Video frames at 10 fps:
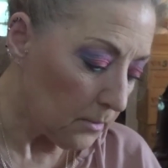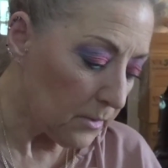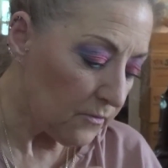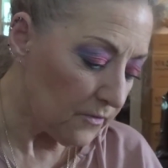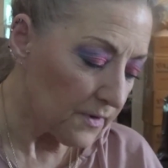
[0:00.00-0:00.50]
me
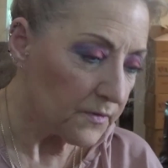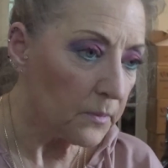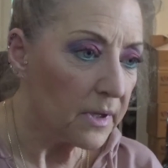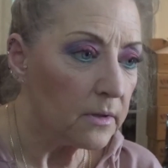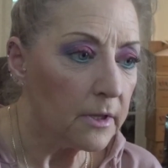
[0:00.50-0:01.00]
fix
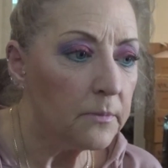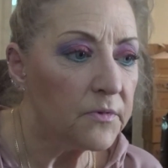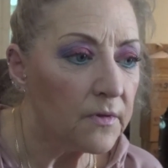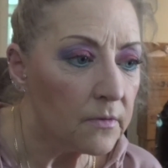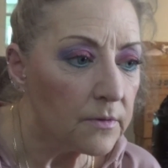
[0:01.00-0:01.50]
my lips.
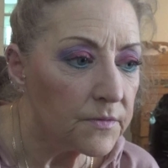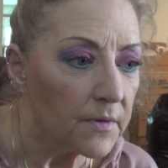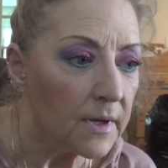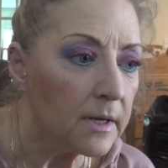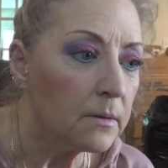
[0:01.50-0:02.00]
It looks
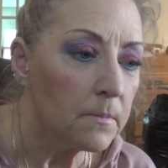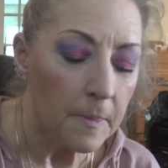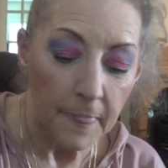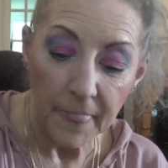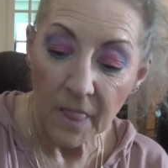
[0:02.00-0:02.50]
like
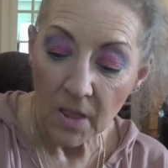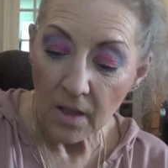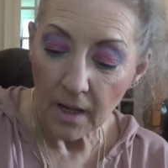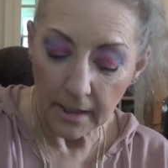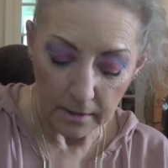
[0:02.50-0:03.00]

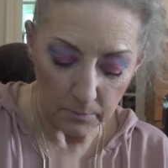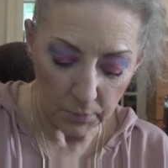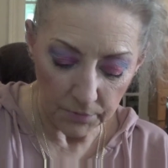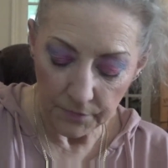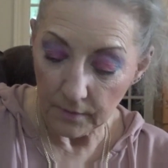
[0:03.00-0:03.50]
I can
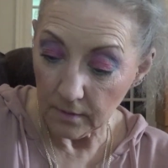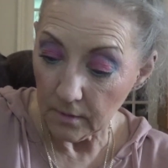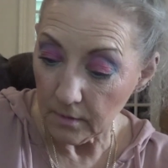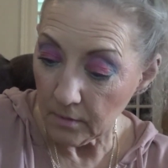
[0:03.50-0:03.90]
put the